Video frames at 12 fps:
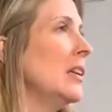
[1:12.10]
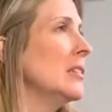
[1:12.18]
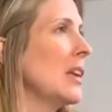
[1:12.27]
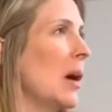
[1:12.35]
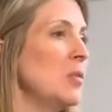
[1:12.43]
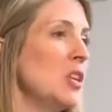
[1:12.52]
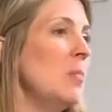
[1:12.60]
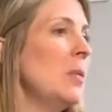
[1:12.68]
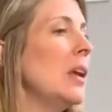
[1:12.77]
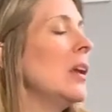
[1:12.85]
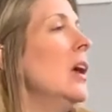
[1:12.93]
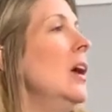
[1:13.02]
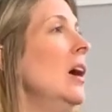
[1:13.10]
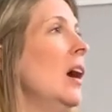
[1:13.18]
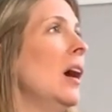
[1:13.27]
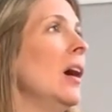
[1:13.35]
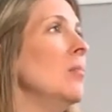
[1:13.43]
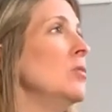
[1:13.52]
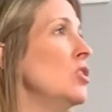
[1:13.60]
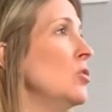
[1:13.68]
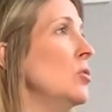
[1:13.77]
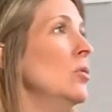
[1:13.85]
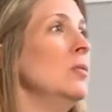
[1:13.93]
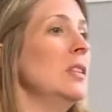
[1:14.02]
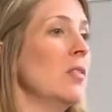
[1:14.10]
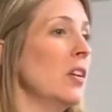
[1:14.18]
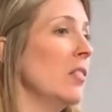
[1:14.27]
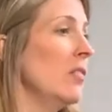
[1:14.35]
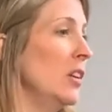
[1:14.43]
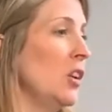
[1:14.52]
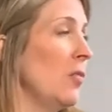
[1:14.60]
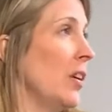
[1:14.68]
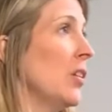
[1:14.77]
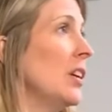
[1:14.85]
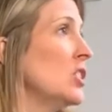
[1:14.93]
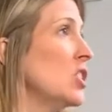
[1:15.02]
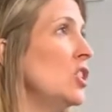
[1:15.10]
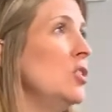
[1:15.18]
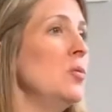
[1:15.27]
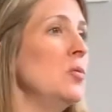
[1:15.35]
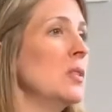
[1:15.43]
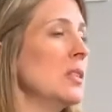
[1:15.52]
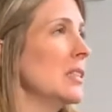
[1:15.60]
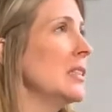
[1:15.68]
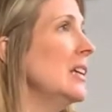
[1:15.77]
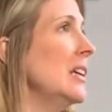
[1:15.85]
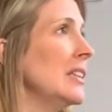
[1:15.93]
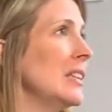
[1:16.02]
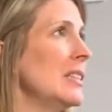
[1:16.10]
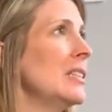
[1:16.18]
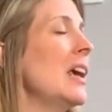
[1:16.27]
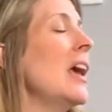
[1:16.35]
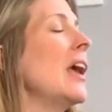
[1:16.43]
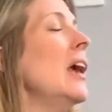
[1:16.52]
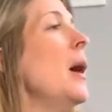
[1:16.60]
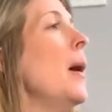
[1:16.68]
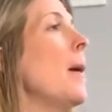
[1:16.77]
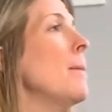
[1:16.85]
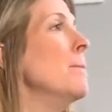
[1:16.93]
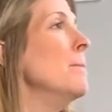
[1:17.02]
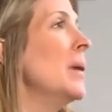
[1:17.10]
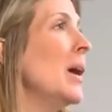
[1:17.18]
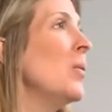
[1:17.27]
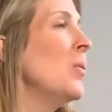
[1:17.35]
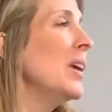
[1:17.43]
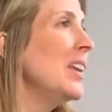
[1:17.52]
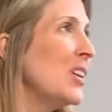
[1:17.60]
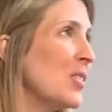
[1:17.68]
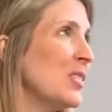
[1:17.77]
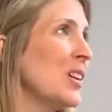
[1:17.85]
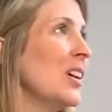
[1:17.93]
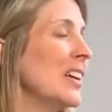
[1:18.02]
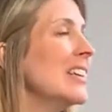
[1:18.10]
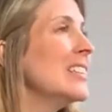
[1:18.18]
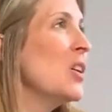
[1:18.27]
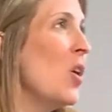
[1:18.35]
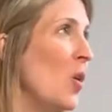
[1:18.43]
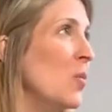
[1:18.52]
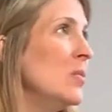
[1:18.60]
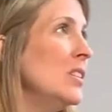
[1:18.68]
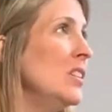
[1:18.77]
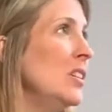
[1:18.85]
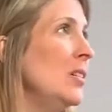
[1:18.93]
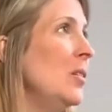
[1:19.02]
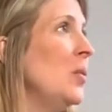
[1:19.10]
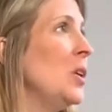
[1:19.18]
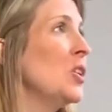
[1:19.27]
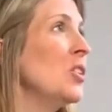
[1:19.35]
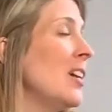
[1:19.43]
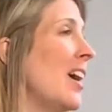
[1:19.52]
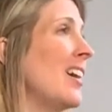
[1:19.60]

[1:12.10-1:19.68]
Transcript: stop jumping, um, do different, you know, various cues to sit, to stay. But when your dog gets home to you, you're not